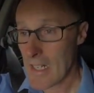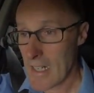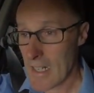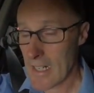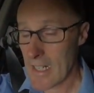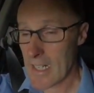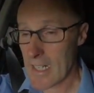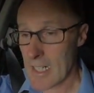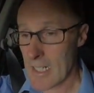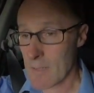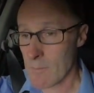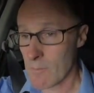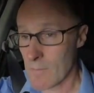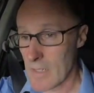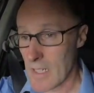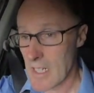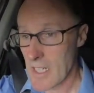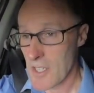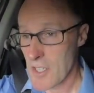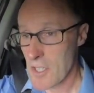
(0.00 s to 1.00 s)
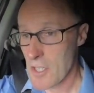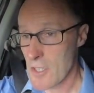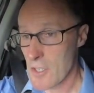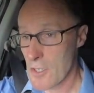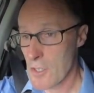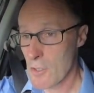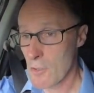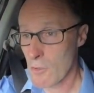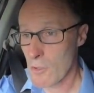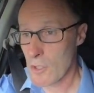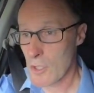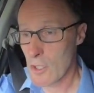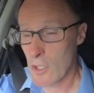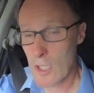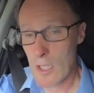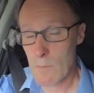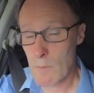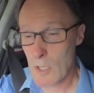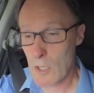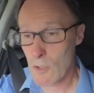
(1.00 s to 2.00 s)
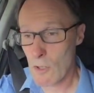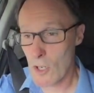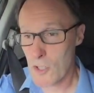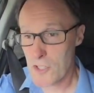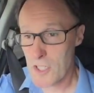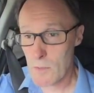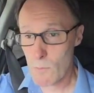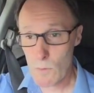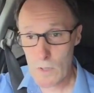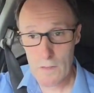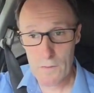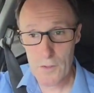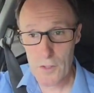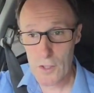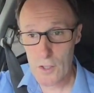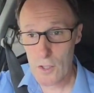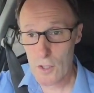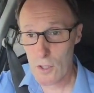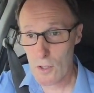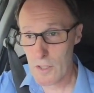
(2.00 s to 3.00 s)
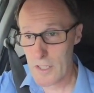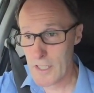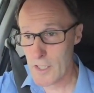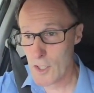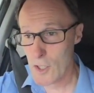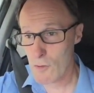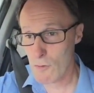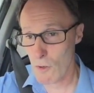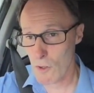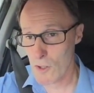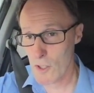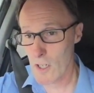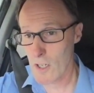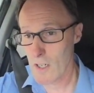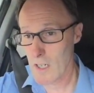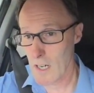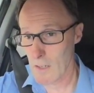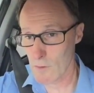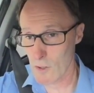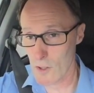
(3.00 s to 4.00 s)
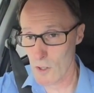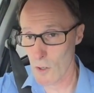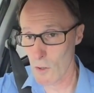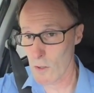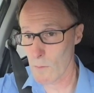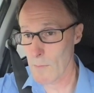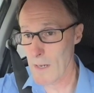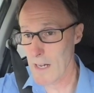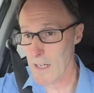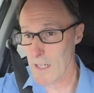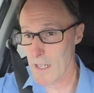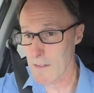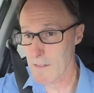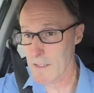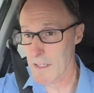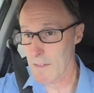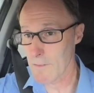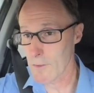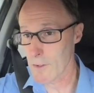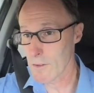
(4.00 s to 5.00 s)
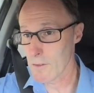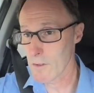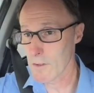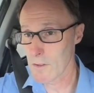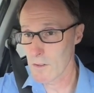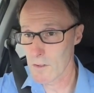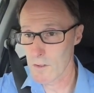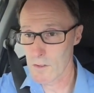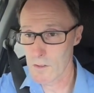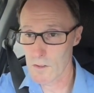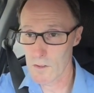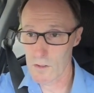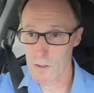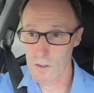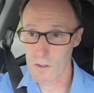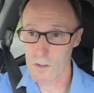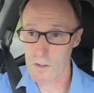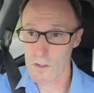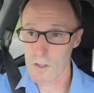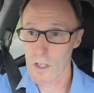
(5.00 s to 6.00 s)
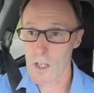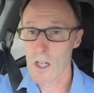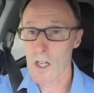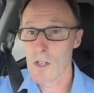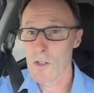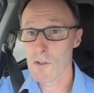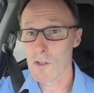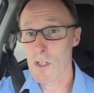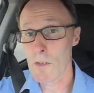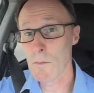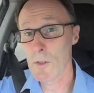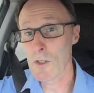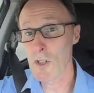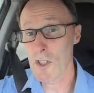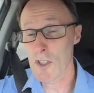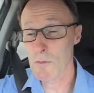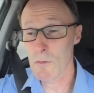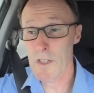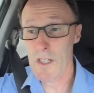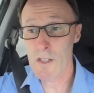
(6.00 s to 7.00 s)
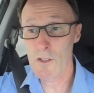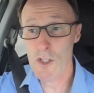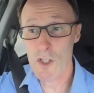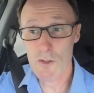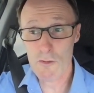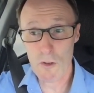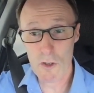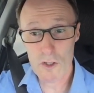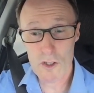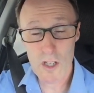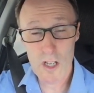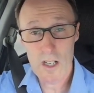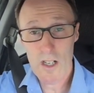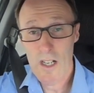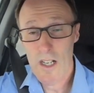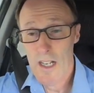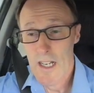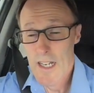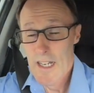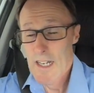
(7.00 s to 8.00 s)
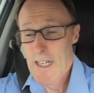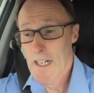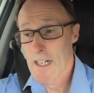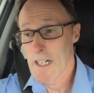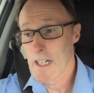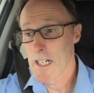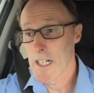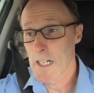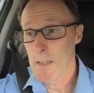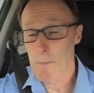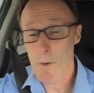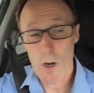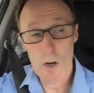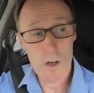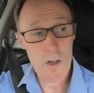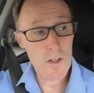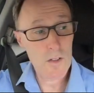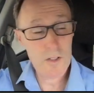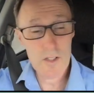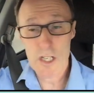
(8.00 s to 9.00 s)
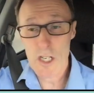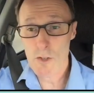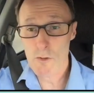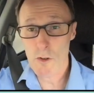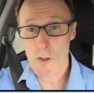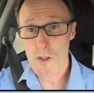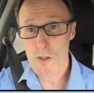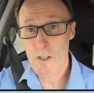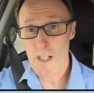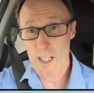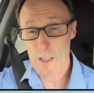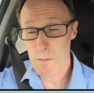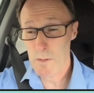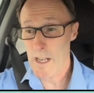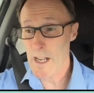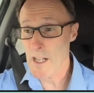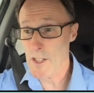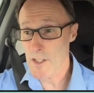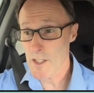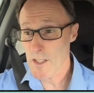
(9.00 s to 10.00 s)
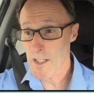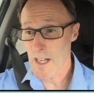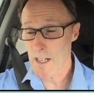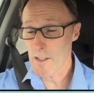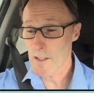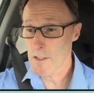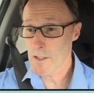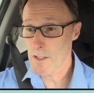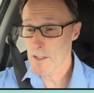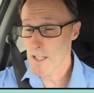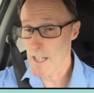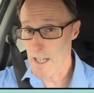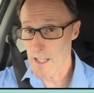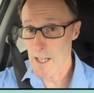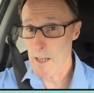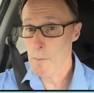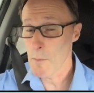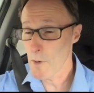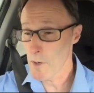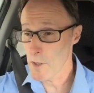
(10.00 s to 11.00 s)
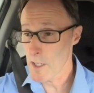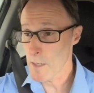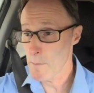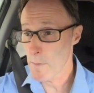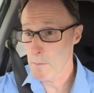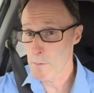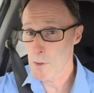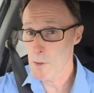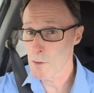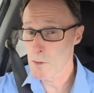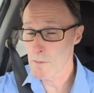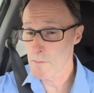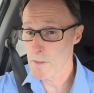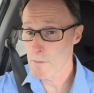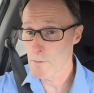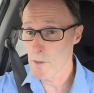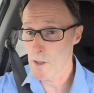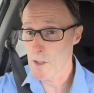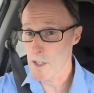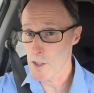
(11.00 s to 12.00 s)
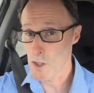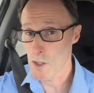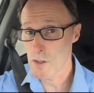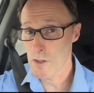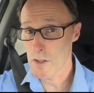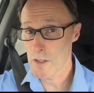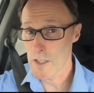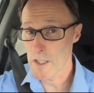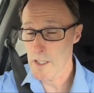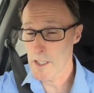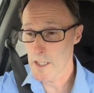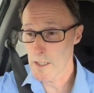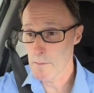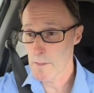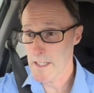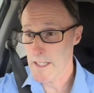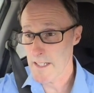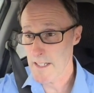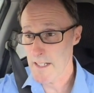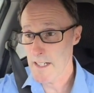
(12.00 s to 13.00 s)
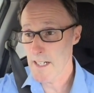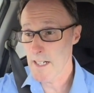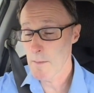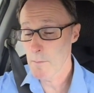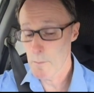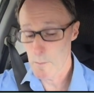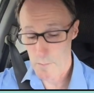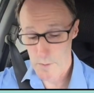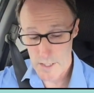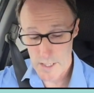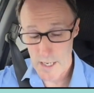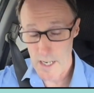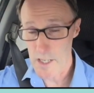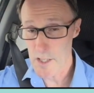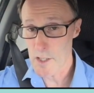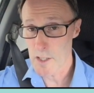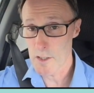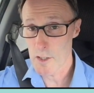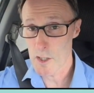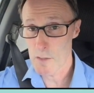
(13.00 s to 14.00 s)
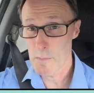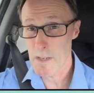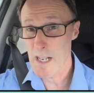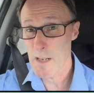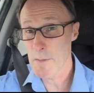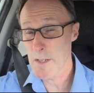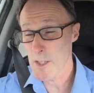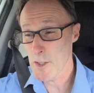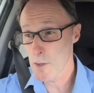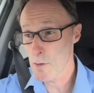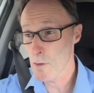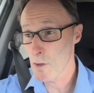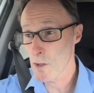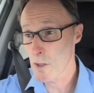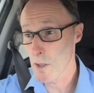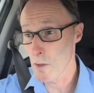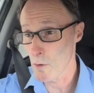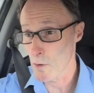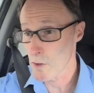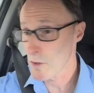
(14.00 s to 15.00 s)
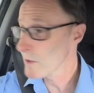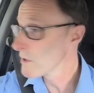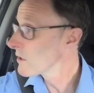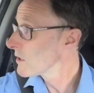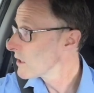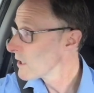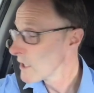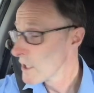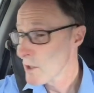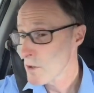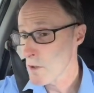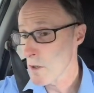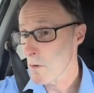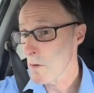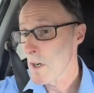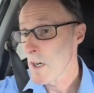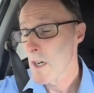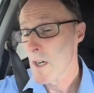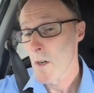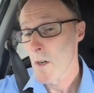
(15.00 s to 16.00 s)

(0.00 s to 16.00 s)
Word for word: Um, you, you'll, you'll come across it with your instructor. I'll just hold back, let him get through. You'll come across it with your instructor. Uh, the instructor will explain to you that at that point you're probably doing nothing wrong. It's just the uh, the car behind you just being a bit too close. So